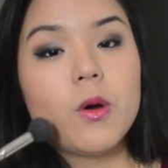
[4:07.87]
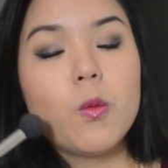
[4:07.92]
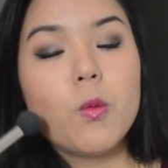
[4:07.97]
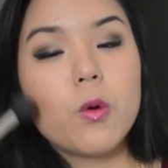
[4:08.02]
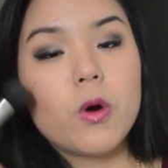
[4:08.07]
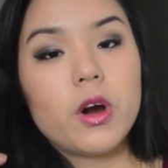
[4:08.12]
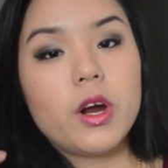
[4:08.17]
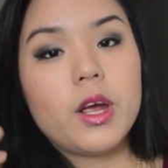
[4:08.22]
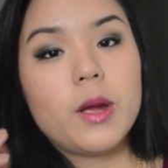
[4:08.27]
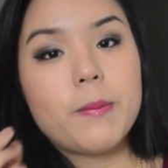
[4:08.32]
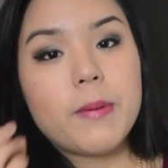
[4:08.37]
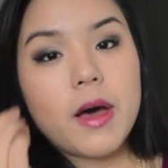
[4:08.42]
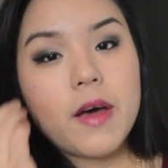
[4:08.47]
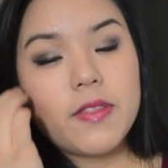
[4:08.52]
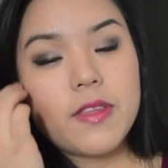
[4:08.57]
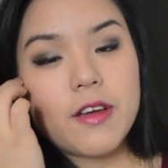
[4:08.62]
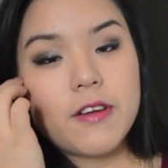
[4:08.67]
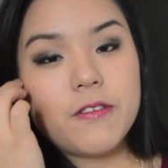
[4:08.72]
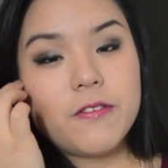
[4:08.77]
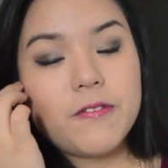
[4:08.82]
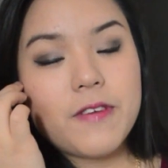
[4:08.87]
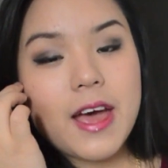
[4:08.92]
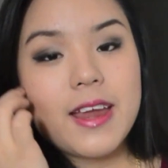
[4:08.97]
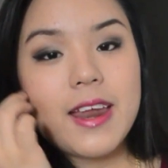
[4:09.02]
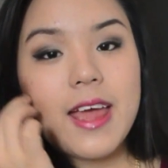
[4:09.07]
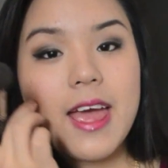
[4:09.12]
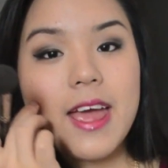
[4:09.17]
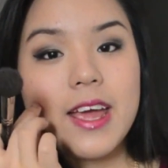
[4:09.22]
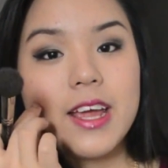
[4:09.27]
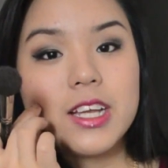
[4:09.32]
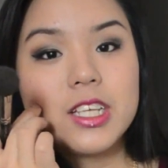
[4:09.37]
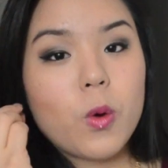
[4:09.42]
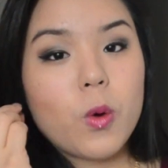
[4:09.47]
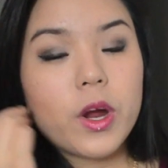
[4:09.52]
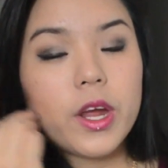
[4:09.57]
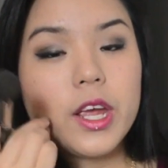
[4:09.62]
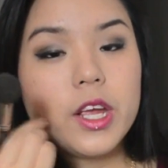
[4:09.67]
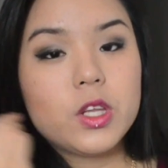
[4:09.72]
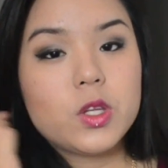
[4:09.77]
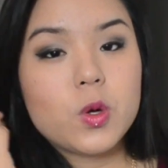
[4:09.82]
worry about that fat edge
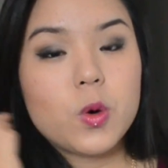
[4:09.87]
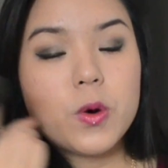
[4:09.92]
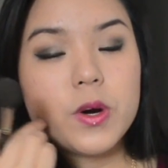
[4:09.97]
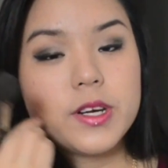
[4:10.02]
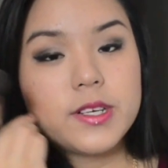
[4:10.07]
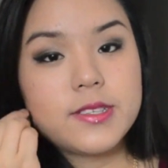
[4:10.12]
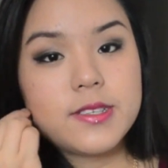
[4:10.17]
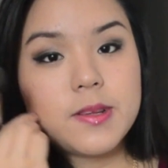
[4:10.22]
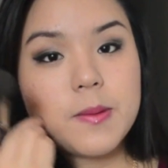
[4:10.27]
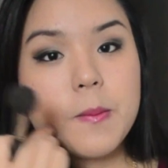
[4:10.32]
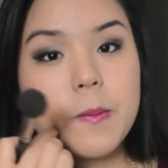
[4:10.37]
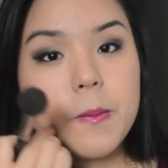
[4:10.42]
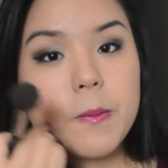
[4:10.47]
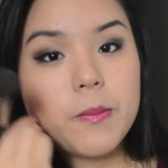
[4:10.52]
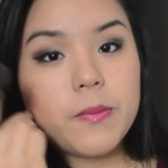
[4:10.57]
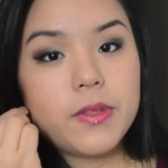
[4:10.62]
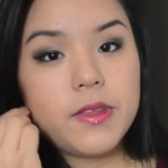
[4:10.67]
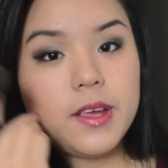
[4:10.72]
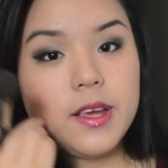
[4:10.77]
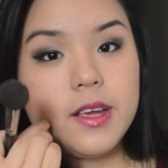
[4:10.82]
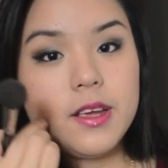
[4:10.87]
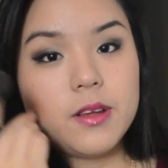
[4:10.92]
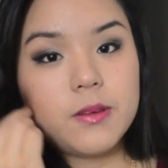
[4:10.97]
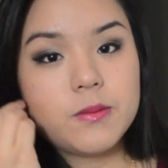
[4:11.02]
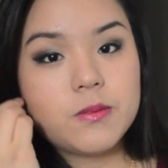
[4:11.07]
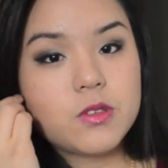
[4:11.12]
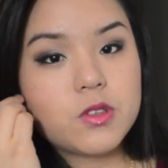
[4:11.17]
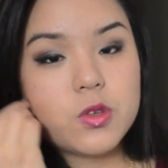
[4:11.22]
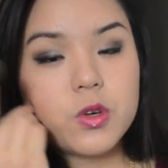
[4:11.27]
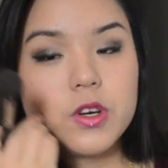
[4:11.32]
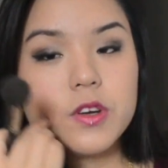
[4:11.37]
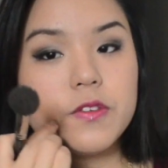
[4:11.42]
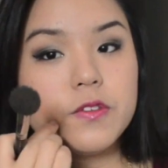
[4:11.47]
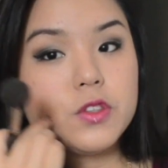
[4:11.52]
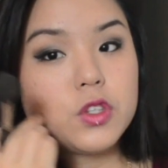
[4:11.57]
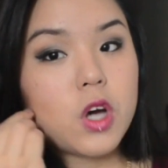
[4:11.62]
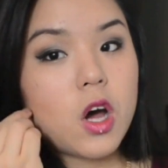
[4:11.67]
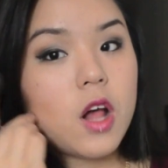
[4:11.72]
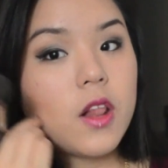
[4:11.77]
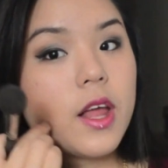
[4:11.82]
working towards the sort of
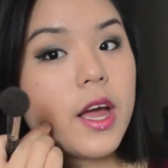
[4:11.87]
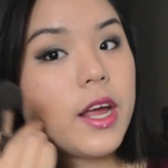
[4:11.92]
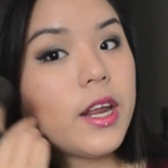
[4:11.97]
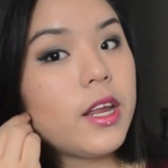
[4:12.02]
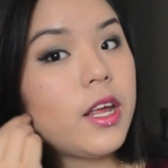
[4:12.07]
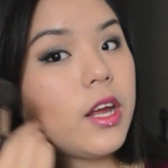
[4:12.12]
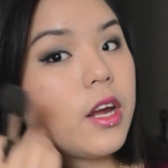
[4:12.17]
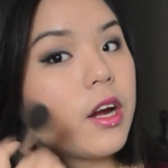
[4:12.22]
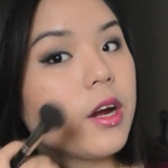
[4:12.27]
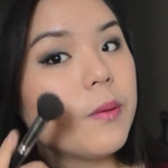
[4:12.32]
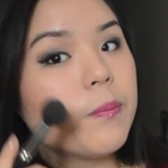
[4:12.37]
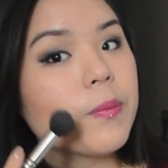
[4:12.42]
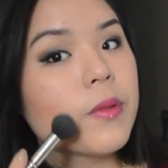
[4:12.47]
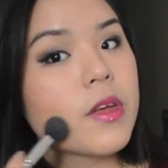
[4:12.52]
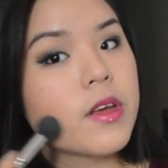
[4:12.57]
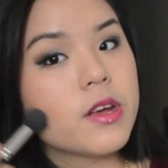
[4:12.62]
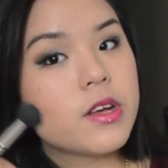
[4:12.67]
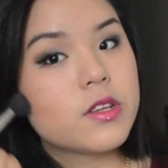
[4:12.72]
jawline here.